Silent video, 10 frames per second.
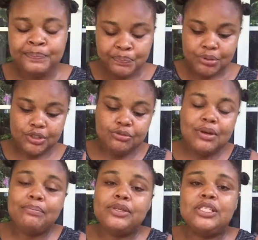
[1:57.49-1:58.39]
Please
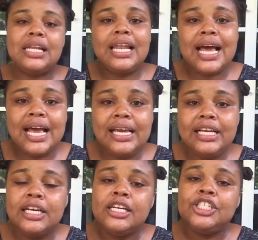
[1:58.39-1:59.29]
remember to
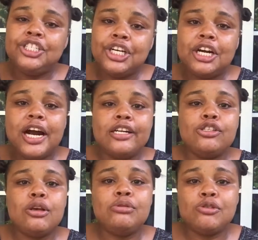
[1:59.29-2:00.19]
like, share and
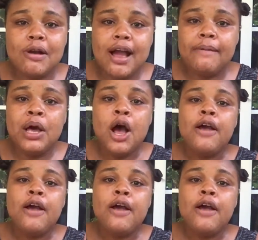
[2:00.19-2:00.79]
subscribe.